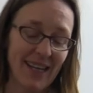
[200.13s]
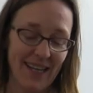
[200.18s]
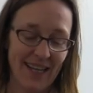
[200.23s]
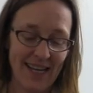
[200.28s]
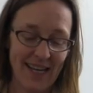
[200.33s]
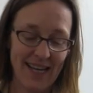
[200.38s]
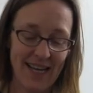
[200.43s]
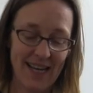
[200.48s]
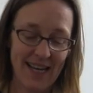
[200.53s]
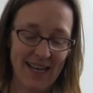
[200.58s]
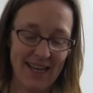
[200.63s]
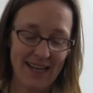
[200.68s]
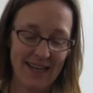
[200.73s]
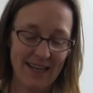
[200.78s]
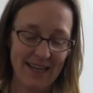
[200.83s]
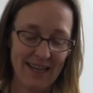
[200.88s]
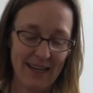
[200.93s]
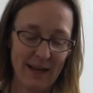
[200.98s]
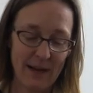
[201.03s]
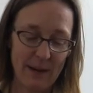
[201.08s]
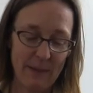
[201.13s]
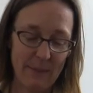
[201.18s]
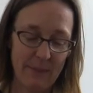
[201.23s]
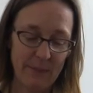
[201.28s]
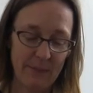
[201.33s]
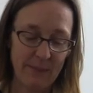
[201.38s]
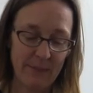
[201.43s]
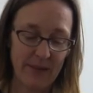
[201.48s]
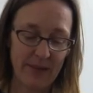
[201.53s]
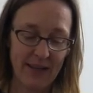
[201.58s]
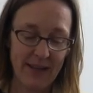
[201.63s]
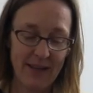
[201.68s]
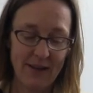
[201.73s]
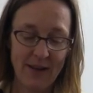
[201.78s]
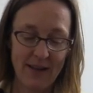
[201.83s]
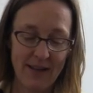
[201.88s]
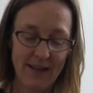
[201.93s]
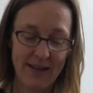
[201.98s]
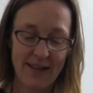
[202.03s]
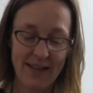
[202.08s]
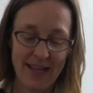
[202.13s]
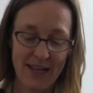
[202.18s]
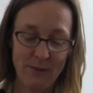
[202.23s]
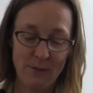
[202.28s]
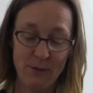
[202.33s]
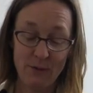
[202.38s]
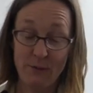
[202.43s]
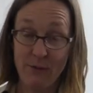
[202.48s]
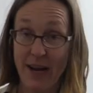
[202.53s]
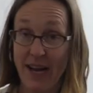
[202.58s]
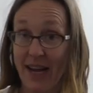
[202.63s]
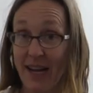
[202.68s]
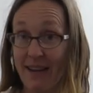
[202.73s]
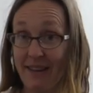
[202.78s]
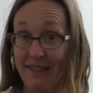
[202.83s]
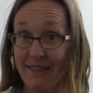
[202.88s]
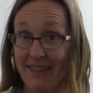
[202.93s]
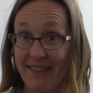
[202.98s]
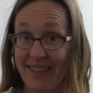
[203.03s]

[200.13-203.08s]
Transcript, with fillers: and um, it will ring,